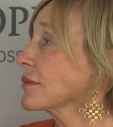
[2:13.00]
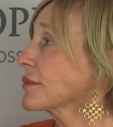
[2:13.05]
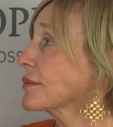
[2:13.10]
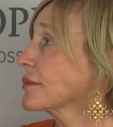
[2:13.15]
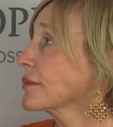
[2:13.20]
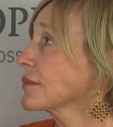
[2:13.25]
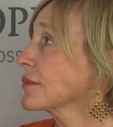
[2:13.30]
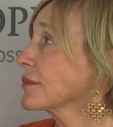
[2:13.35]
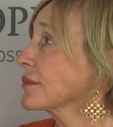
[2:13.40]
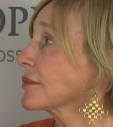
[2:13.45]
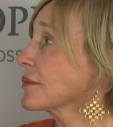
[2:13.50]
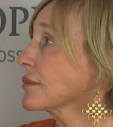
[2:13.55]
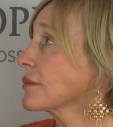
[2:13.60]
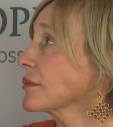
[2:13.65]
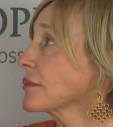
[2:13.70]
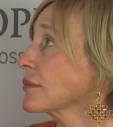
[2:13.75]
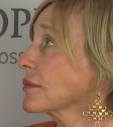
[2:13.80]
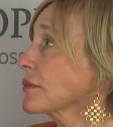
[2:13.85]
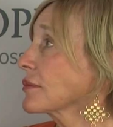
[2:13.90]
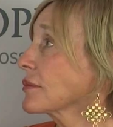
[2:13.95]

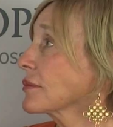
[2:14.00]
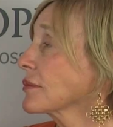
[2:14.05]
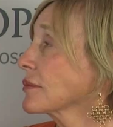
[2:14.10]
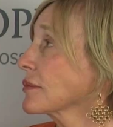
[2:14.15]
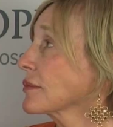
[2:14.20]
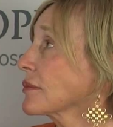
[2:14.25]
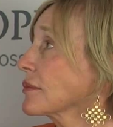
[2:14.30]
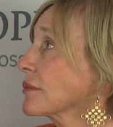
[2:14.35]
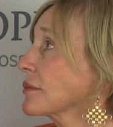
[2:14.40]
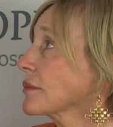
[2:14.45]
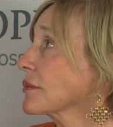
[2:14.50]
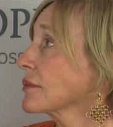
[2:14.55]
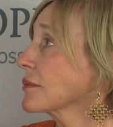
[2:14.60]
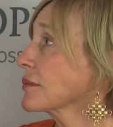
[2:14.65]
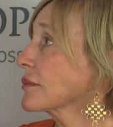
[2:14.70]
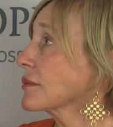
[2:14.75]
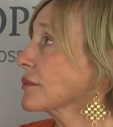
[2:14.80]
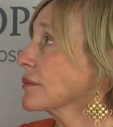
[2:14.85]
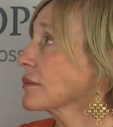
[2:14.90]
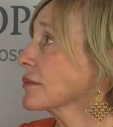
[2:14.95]

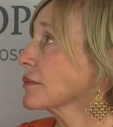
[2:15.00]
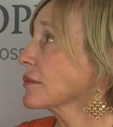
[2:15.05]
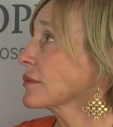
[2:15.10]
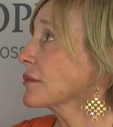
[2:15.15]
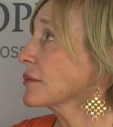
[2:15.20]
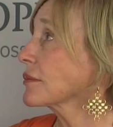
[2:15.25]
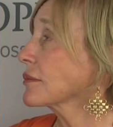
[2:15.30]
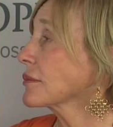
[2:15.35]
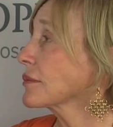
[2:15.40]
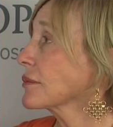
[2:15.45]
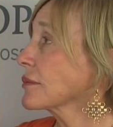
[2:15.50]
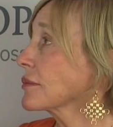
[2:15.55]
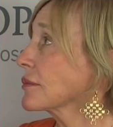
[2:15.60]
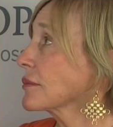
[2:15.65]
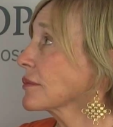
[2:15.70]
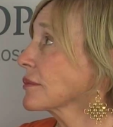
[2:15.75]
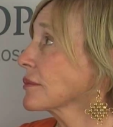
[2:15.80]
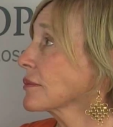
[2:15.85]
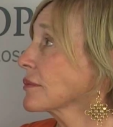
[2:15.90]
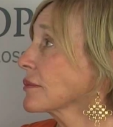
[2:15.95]

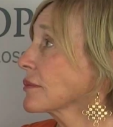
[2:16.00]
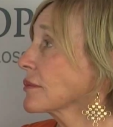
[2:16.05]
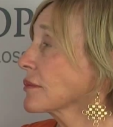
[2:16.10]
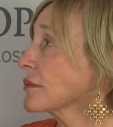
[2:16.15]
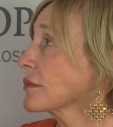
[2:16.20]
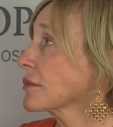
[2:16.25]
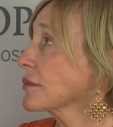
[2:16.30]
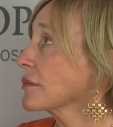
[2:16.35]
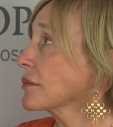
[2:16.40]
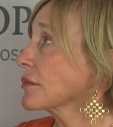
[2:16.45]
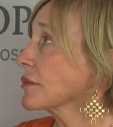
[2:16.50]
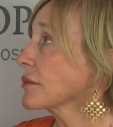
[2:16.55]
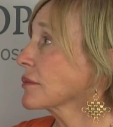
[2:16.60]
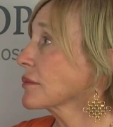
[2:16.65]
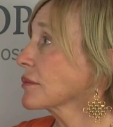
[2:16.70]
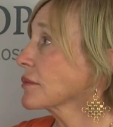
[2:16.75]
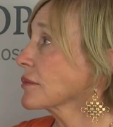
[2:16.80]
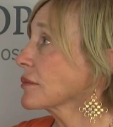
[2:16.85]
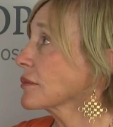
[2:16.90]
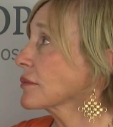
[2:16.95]

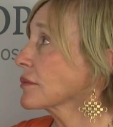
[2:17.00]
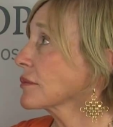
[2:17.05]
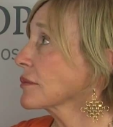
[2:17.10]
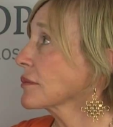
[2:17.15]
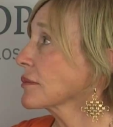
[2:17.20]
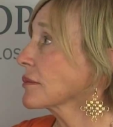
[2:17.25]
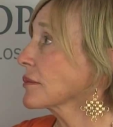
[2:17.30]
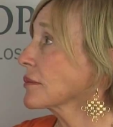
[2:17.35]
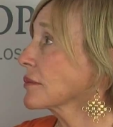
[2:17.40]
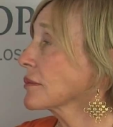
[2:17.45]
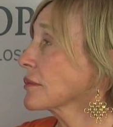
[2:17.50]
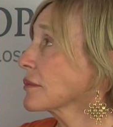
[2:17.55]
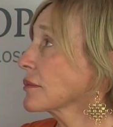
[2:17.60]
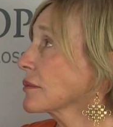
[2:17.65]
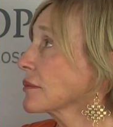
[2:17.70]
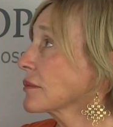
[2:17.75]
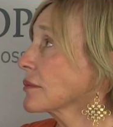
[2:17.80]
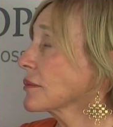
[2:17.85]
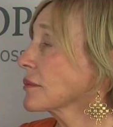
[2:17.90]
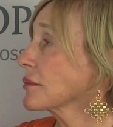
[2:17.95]

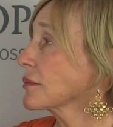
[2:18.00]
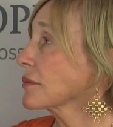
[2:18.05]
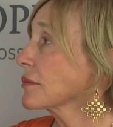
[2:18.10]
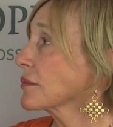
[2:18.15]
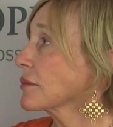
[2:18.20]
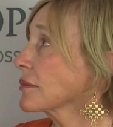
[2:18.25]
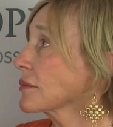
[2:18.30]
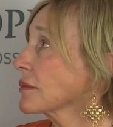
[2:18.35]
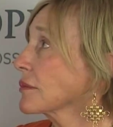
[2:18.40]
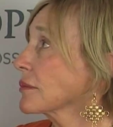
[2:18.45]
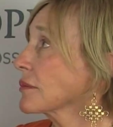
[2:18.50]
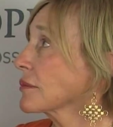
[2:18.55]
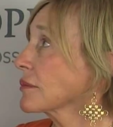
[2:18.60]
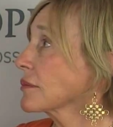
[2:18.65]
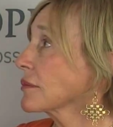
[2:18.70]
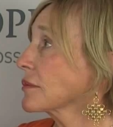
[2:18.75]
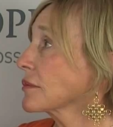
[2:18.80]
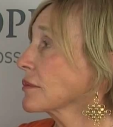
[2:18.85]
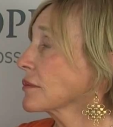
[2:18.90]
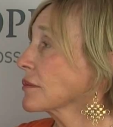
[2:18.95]

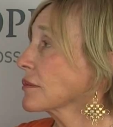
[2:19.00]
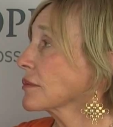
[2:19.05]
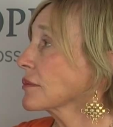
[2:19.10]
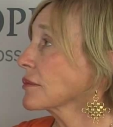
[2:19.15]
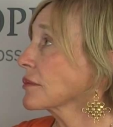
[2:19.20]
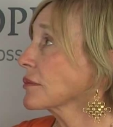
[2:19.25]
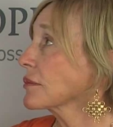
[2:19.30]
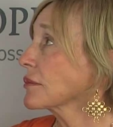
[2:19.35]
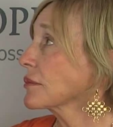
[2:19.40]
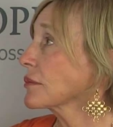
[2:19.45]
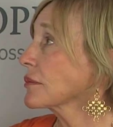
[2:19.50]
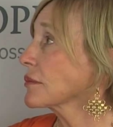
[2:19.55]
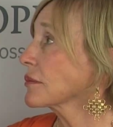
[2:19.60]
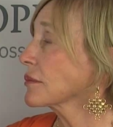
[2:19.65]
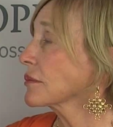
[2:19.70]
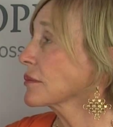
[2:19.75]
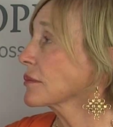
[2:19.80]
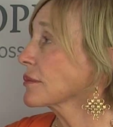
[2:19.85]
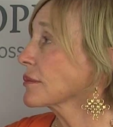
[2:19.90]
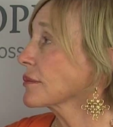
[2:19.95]

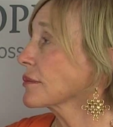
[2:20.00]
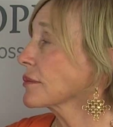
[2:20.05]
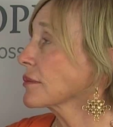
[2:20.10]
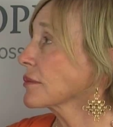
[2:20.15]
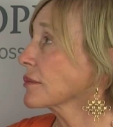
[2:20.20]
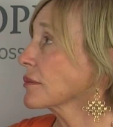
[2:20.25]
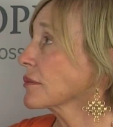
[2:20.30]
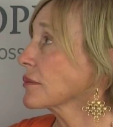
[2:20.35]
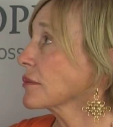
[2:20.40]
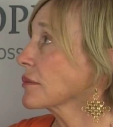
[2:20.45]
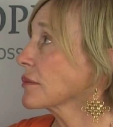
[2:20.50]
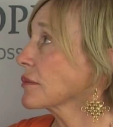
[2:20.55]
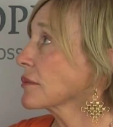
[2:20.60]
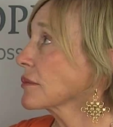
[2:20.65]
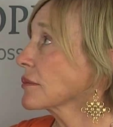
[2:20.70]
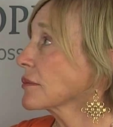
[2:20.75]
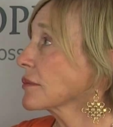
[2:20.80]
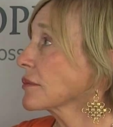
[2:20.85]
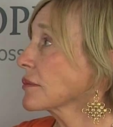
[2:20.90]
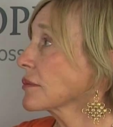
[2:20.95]
(silent)